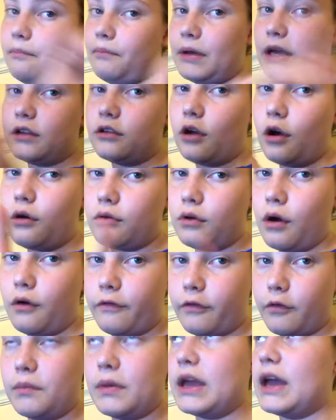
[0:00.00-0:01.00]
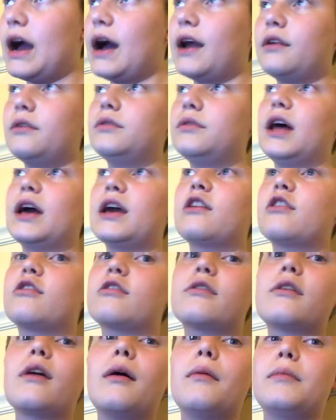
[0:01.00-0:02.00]
no no for me. I don't like
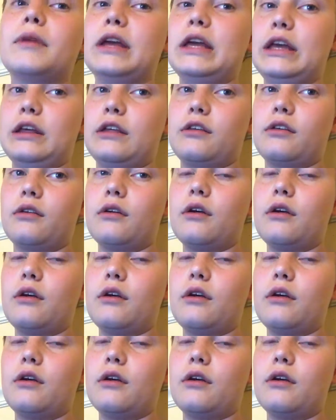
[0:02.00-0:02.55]
scummies.